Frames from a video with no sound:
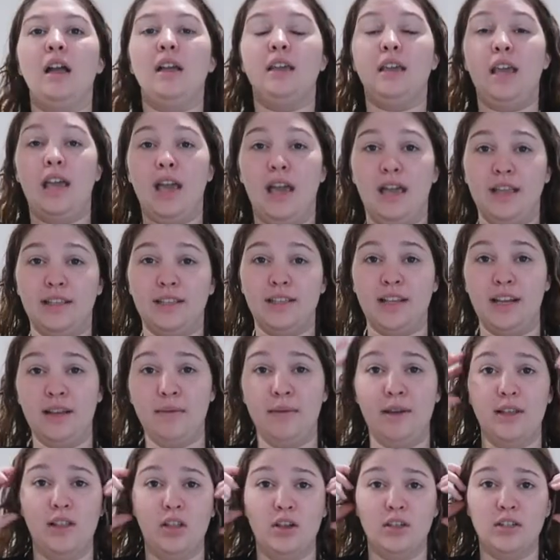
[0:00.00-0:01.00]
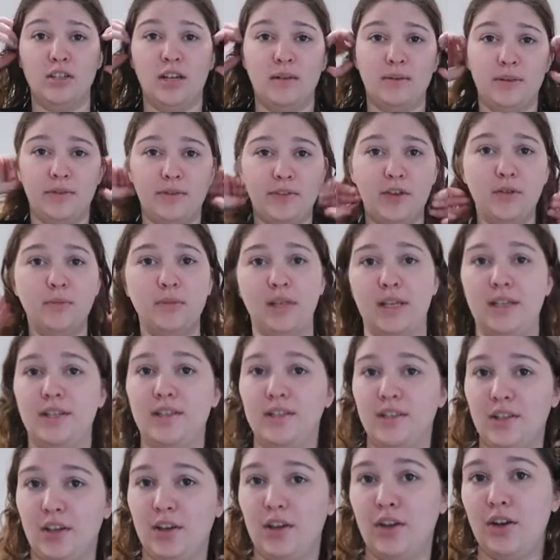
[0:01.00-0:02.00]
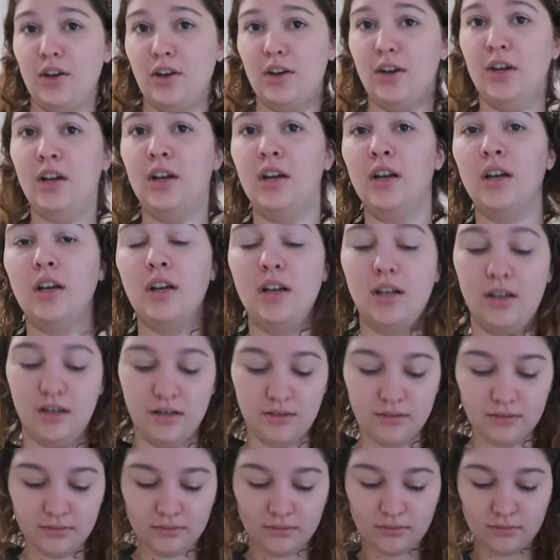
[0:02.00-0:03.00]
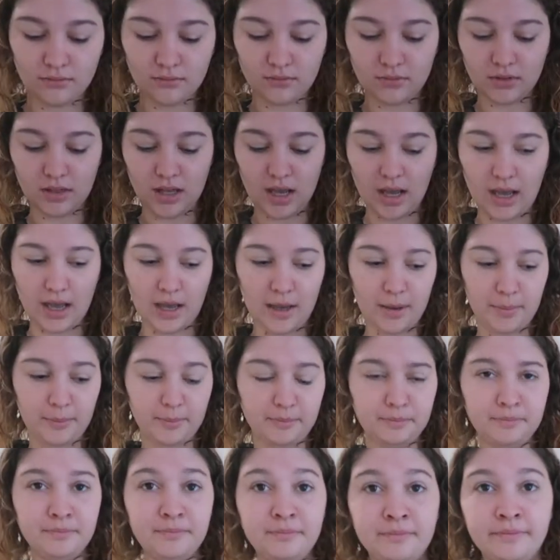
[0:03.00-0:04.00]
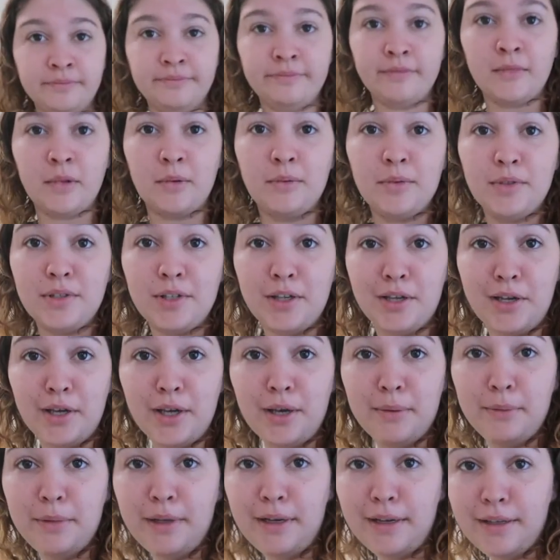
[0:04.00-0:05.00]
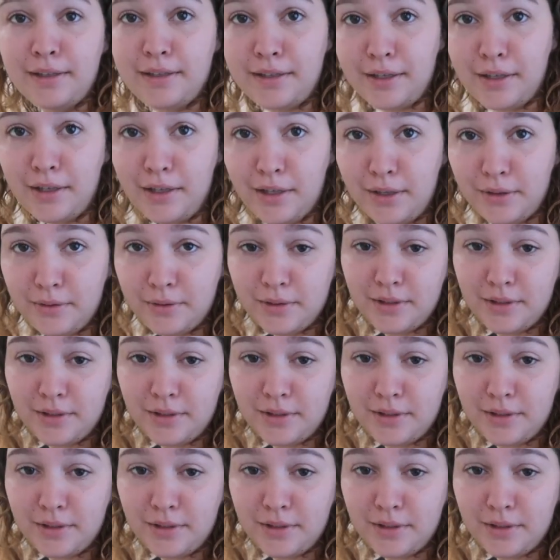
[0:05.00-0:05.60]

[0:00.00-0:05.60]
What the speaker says: yeah, it's taken me a long time to film this, so I'm just gonna come in nothing close.